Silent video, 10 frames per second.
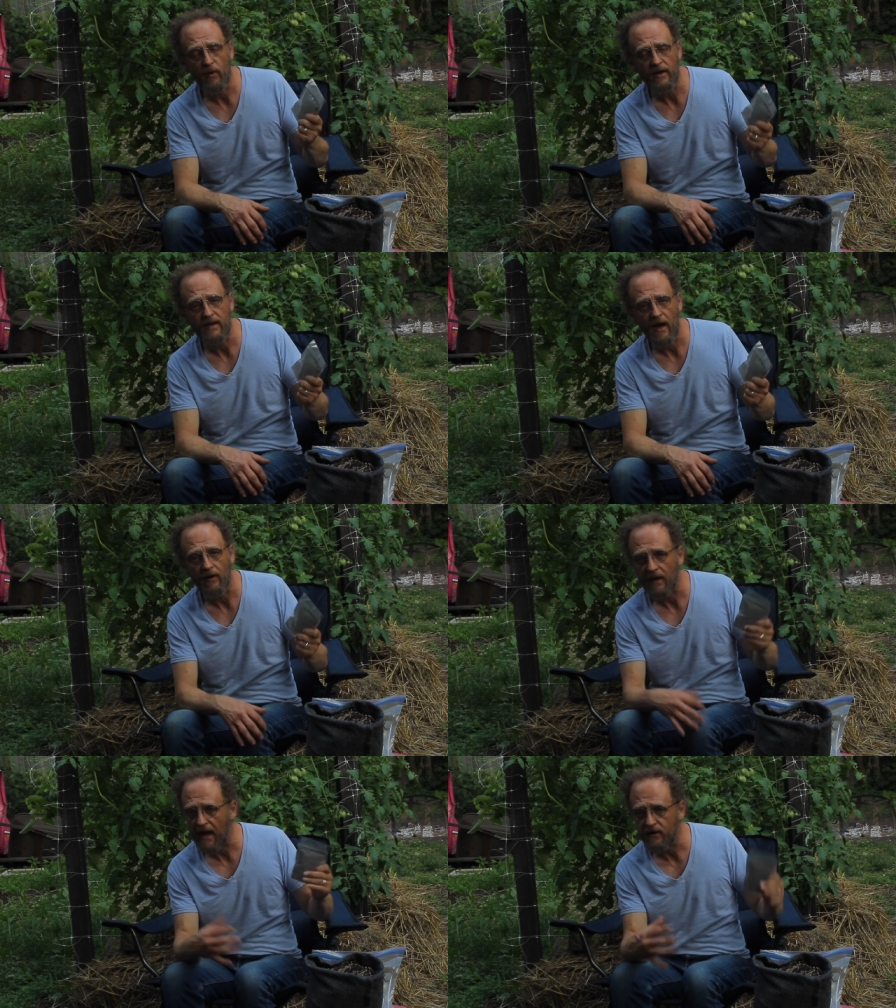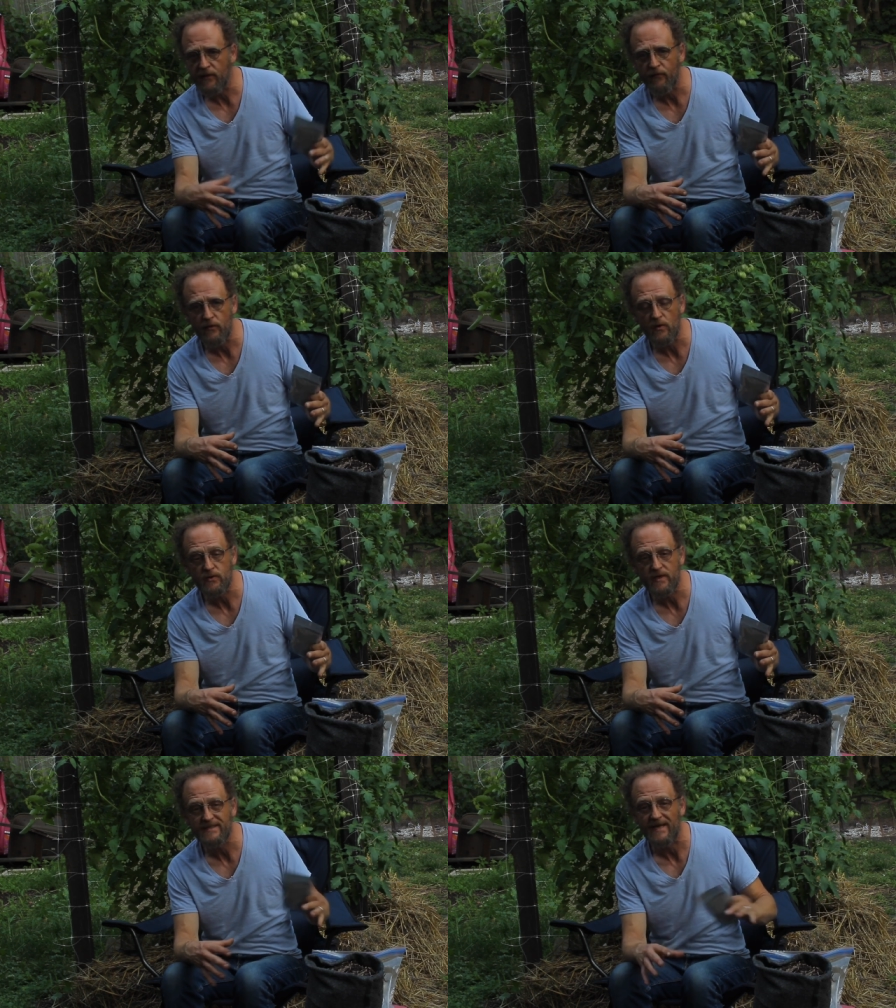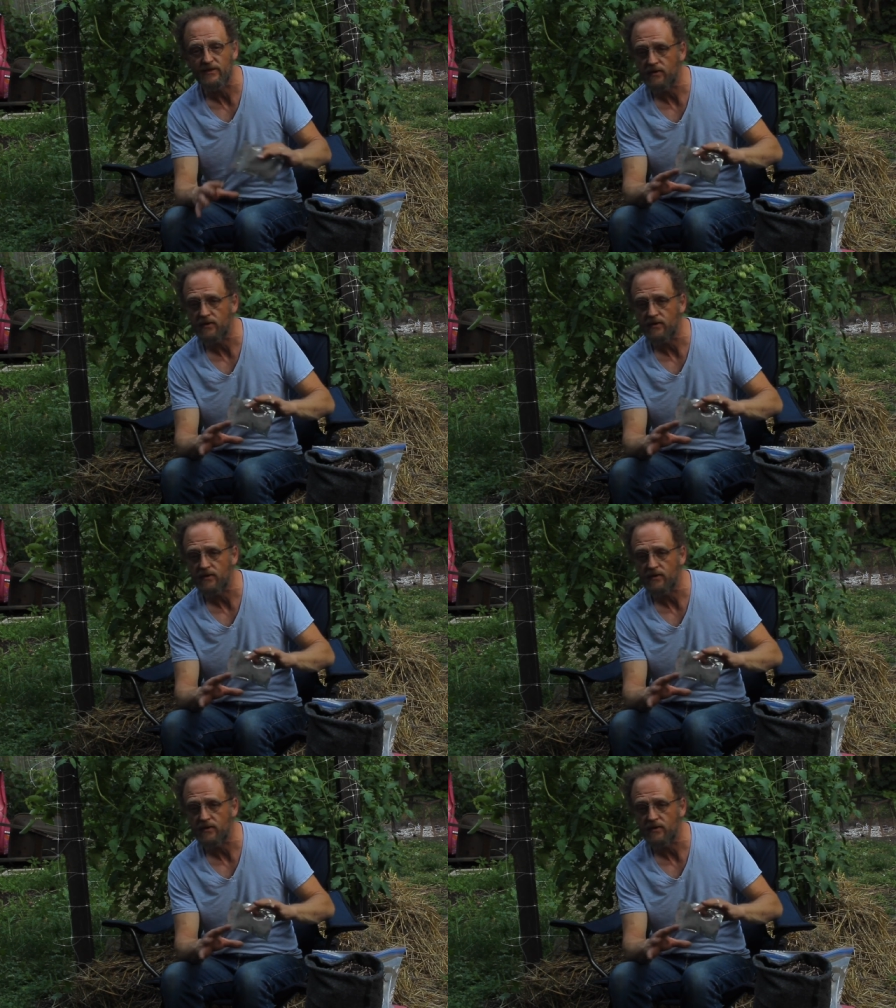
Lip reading: break down a lot of different nutrients that